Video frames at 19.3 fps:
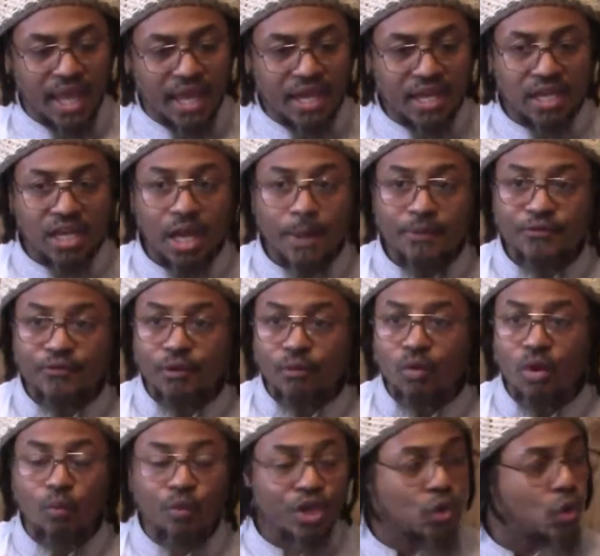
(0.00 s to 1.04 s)
And it comes from
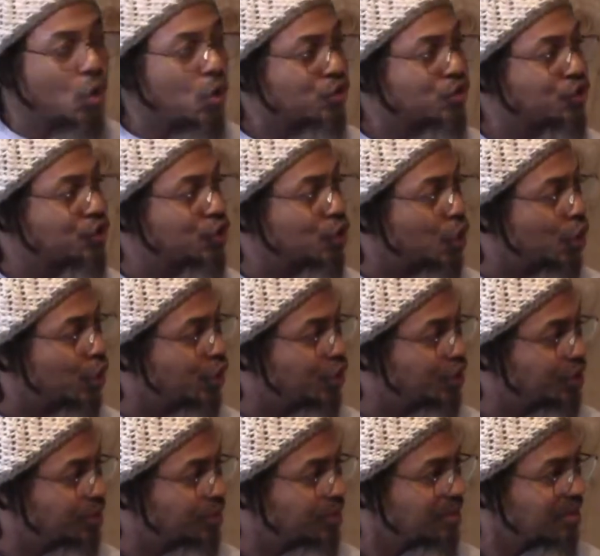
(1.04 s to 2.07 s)
what we call zuhud,
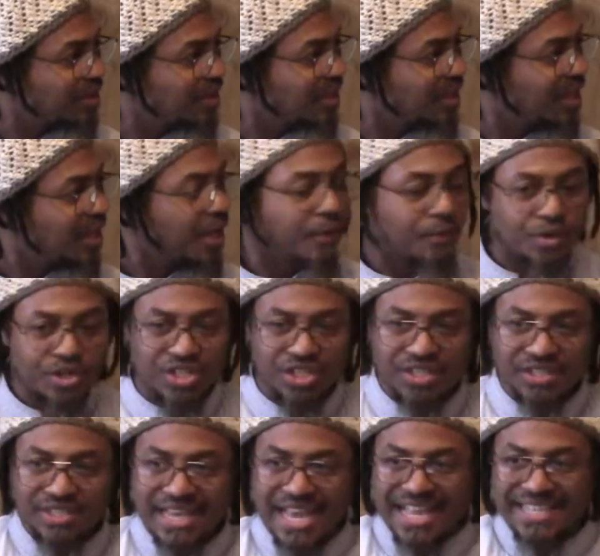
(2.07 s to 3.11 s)
which
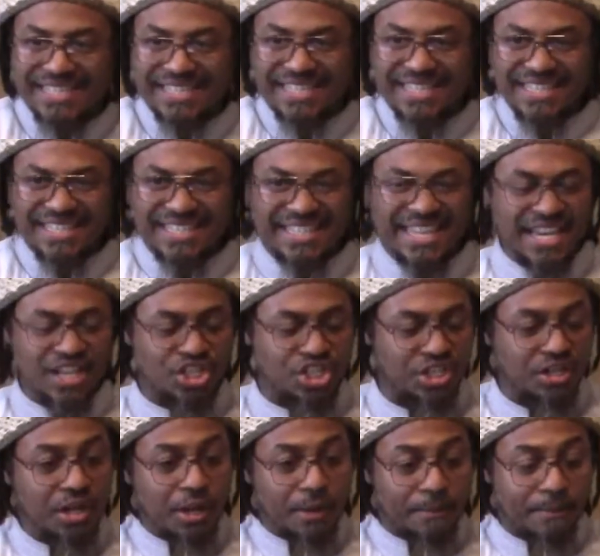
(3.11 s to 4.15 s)
is
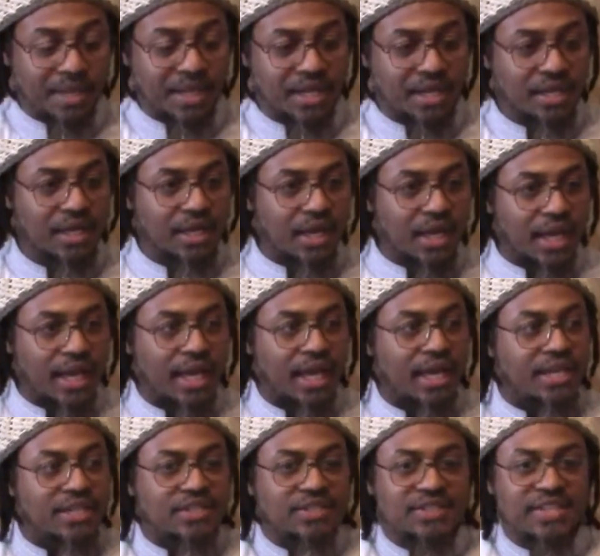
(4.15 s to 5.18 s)
ostentation, meaning
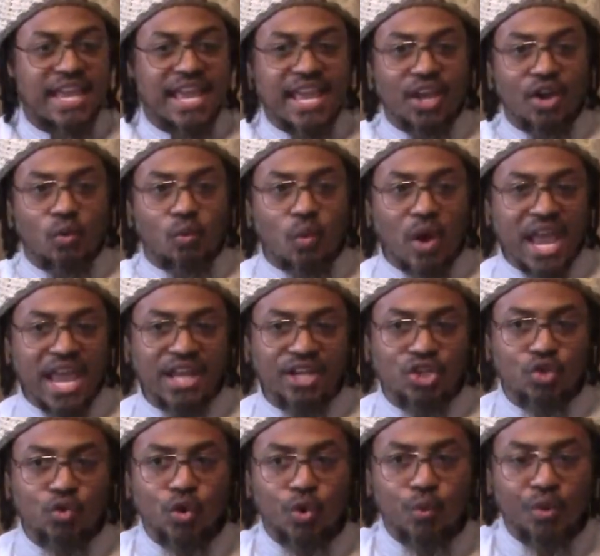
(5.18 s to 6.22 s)
staying away and
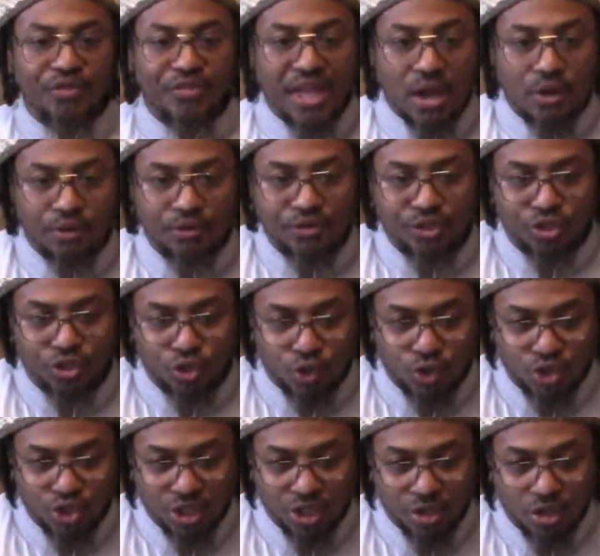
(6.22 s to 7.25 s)
doing without the
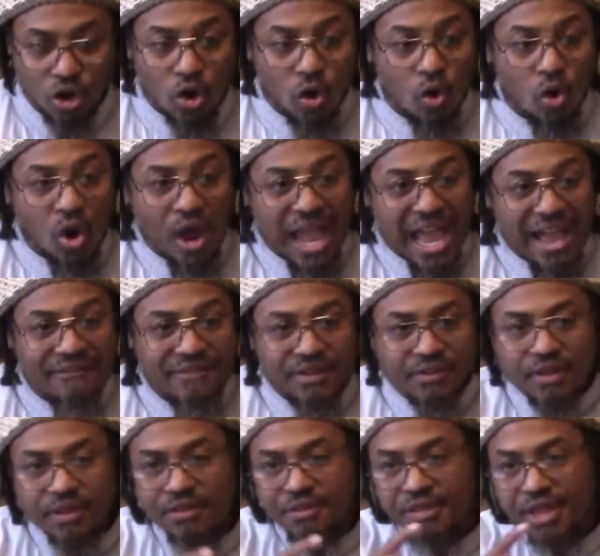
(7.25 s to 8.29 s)
dunya, or having
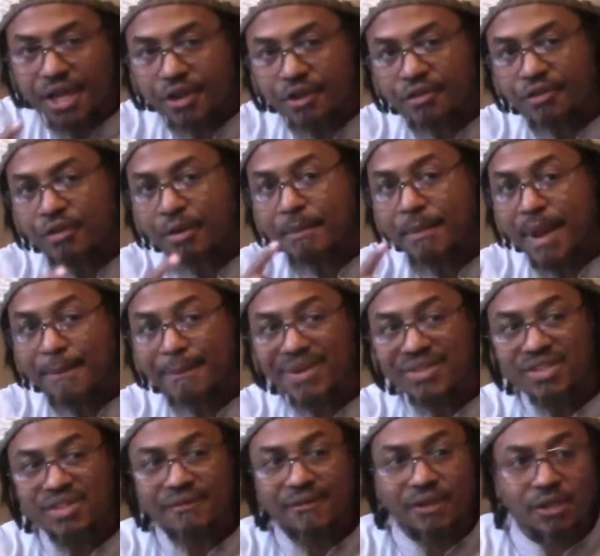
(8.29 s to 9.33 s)
the dhikr, the
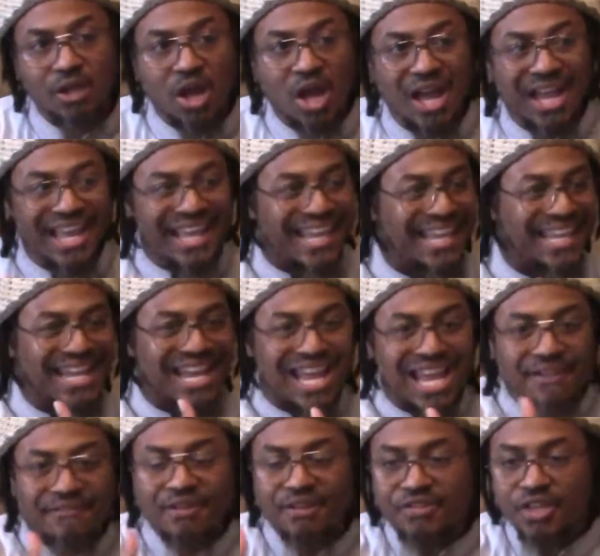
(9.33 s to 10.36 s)
remembrance of Allah in
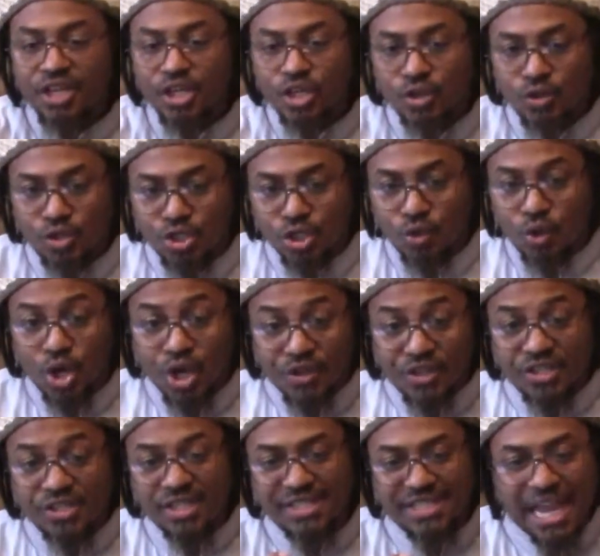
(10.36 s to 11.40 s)
everything you do.
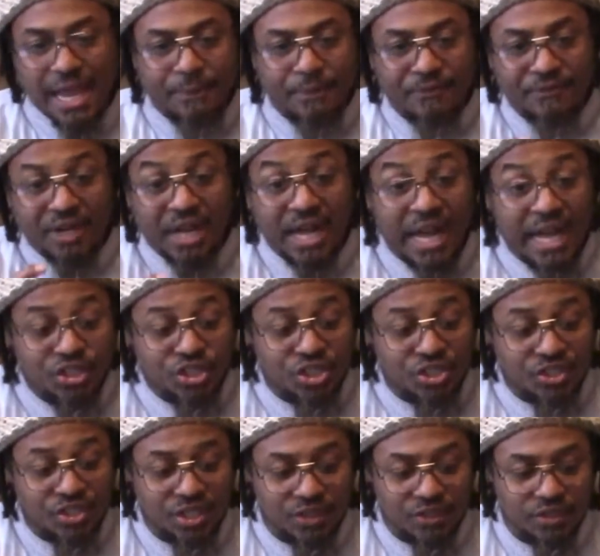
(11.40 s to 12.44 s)
This is a type of
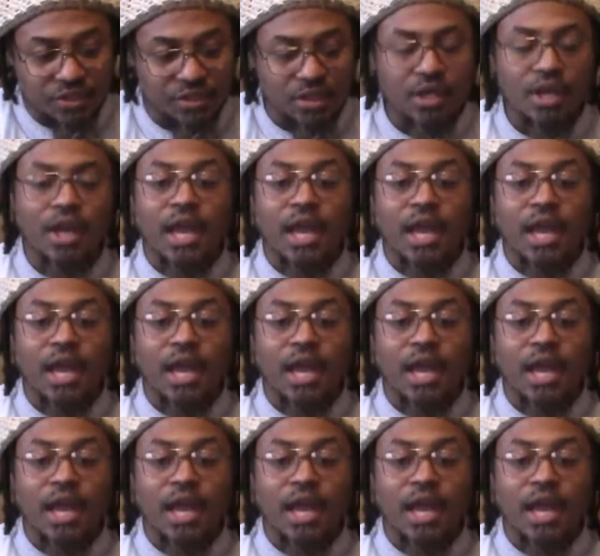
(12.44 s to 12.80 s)
consciousness.